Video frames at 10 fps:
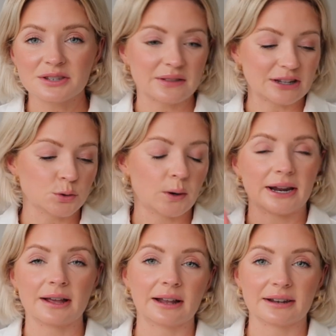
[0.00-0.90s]
with like
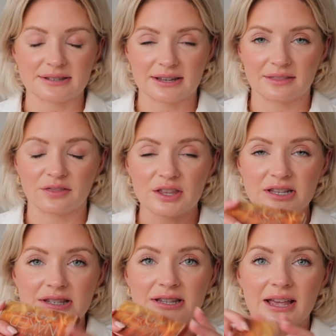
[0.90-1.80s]
20 colours in.
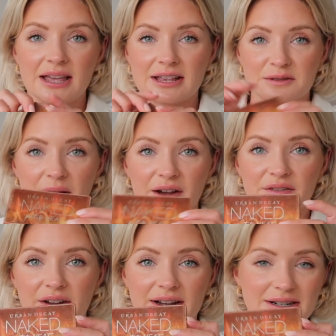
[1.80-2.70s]
This is
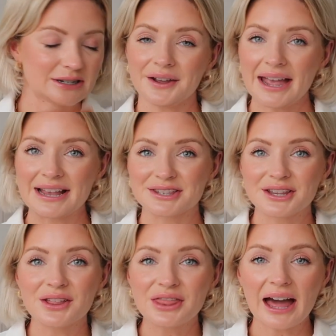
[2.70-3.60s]
perfect. Okay,
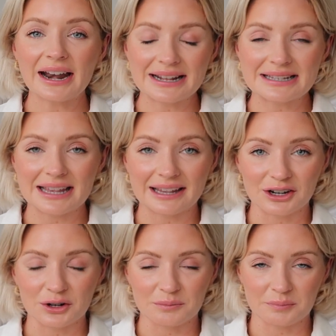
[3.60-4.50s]
so that is
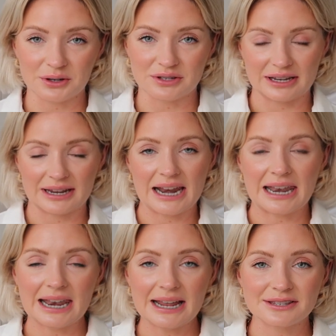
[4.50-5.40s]
it on beauty.
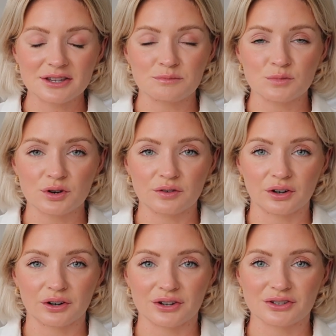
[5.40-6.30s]
Let's move
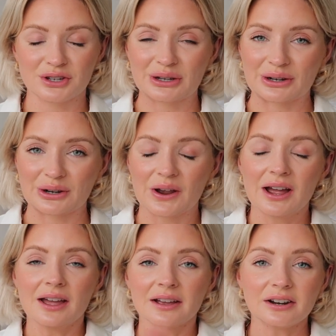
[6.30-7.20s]
on to
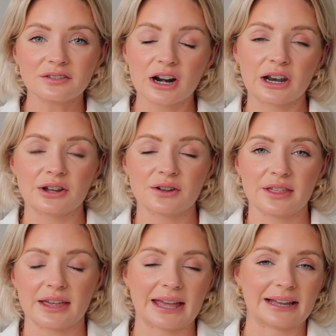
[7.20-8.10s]
kind of
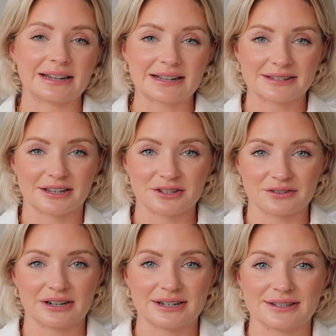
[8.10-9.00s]
clothing and
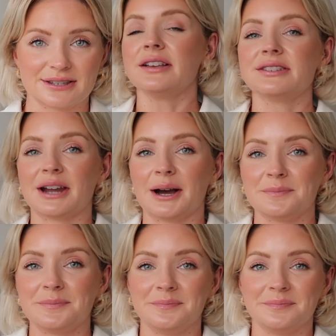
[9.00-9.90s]
accessories. First up,